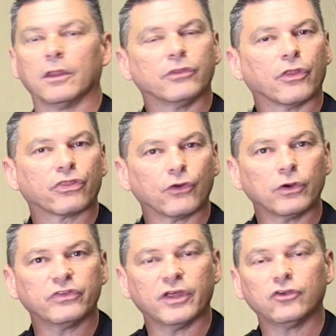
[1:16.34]
The
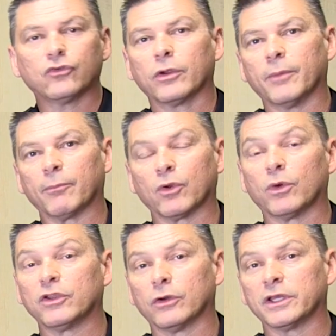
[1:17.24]
third thing to remember
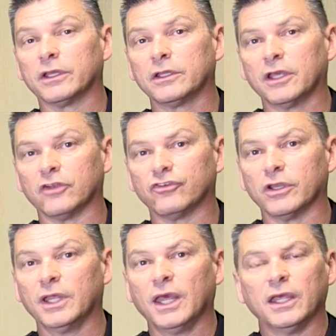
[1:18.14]
when cooking in the
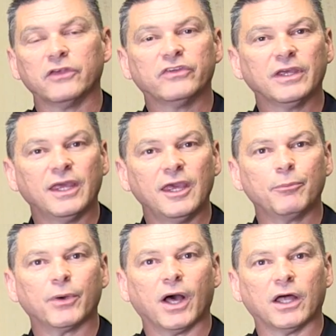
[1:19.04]
kitchen is to keep
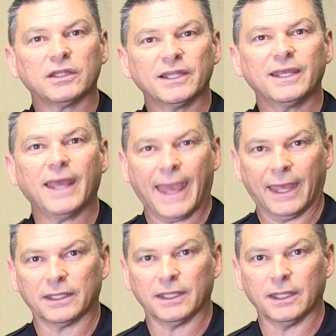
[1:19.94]
a lid
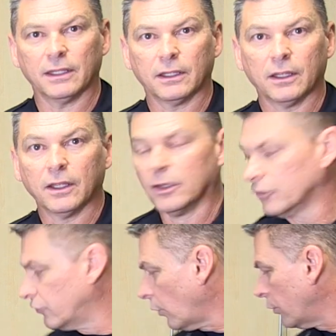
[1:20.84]
handy.
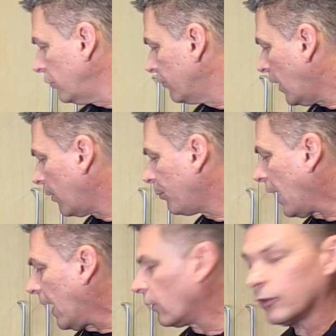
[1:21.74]
So you've got a
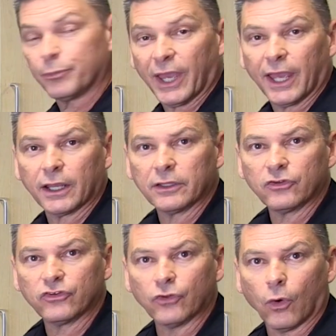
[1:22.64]
pot or pan on the
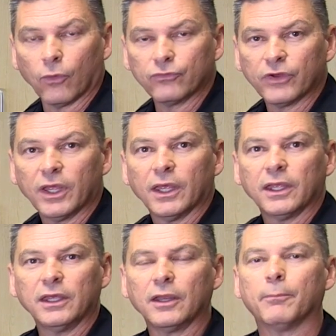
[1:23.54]
stove,
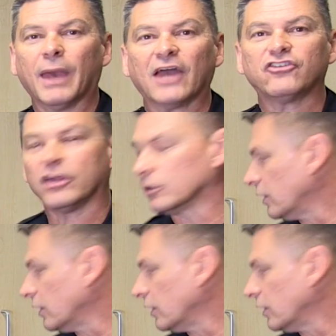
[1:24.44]
get a matching